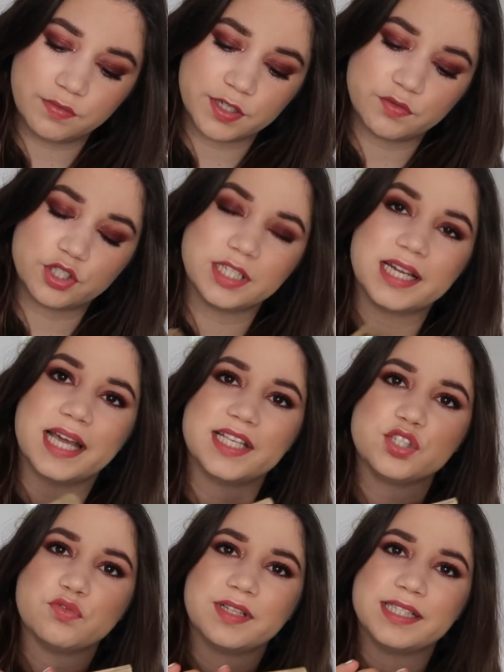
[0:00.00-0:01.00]
which was a nice
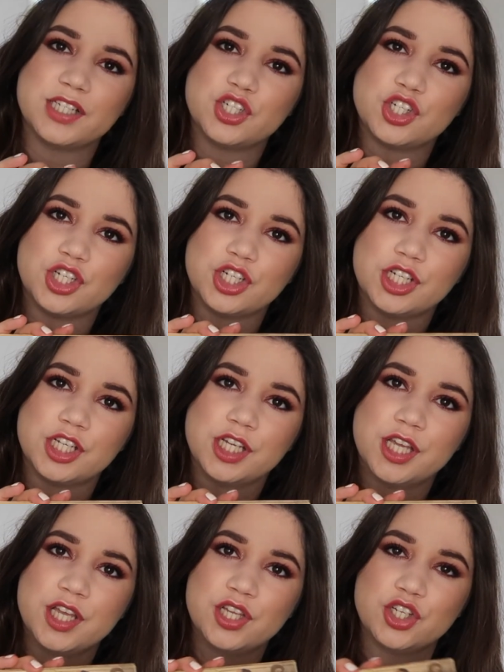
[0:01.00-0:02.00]
transition
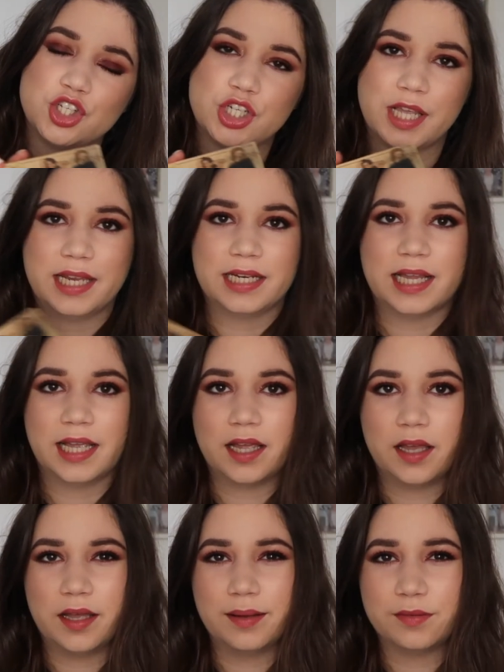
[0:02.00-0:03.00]
shade, like
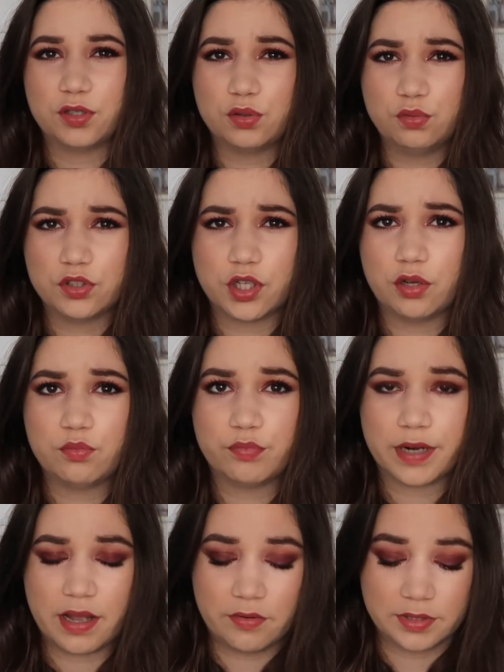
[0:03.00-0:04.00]
a cool tone
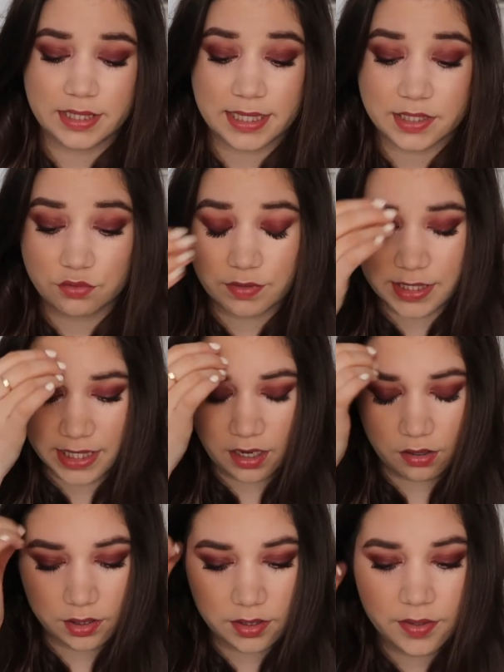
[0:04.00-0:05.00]
brown. That's already
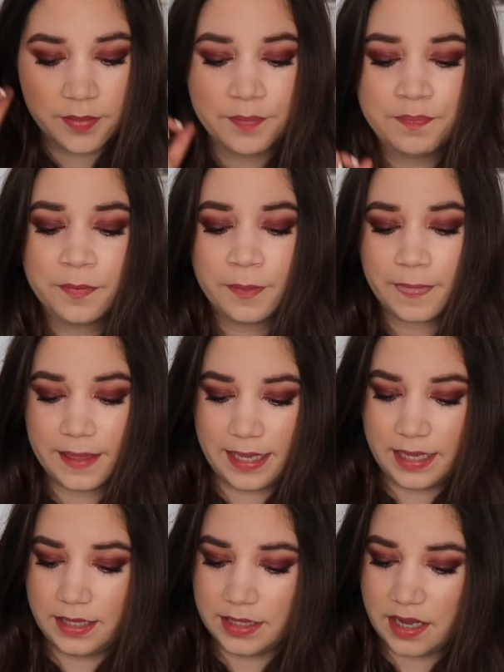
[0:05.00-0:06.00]
gone,
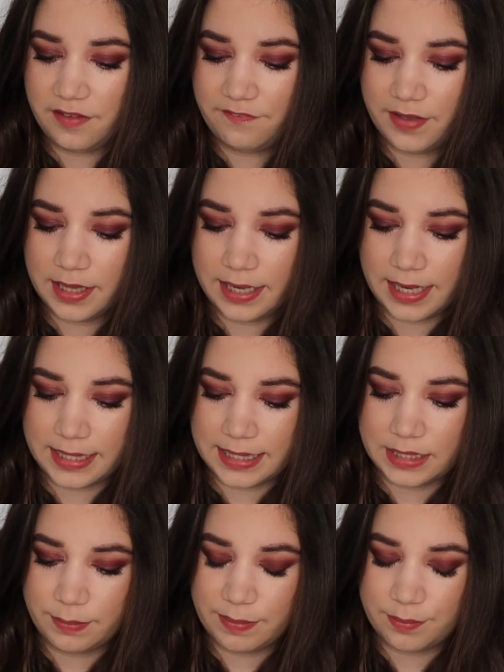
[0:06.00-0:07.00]
and I feel like I
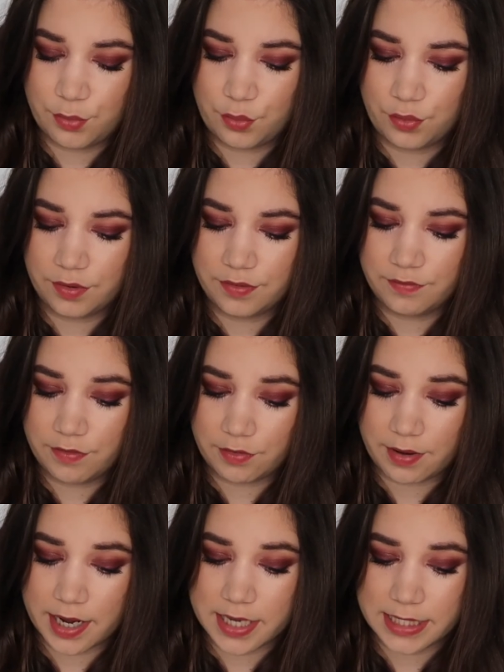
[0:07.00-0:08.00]
need a bit more
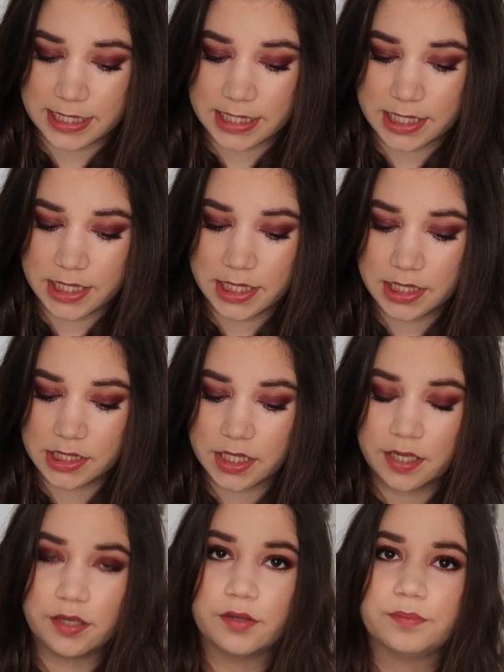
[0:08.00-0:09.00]
variety,
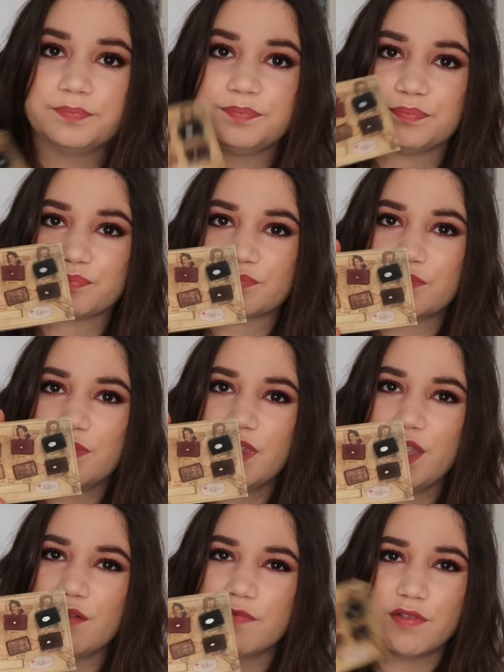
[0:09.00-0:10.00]
so
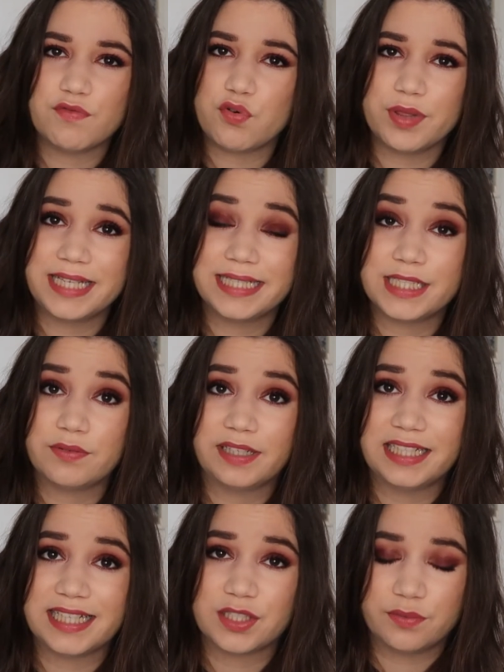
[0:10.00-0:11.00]
we're rolling this one
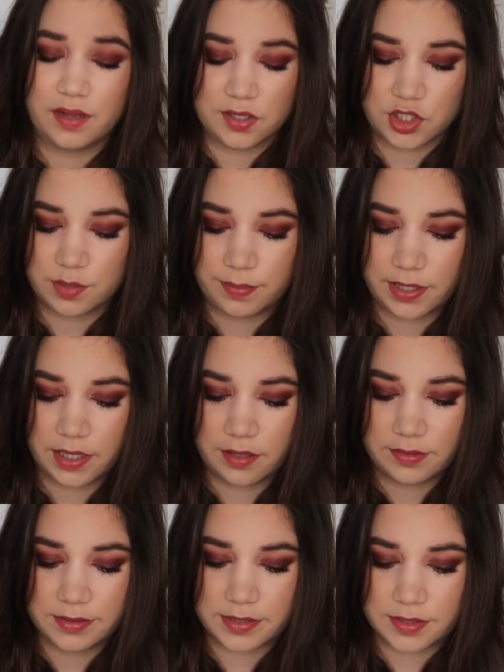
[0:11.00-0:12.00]
in as well, just
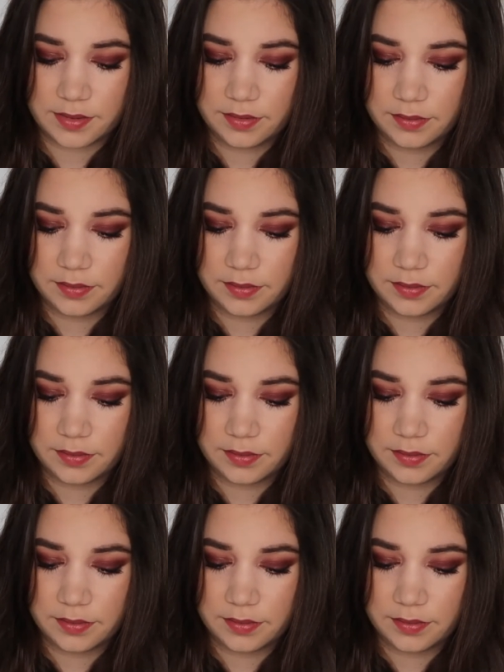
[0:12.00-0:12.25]
because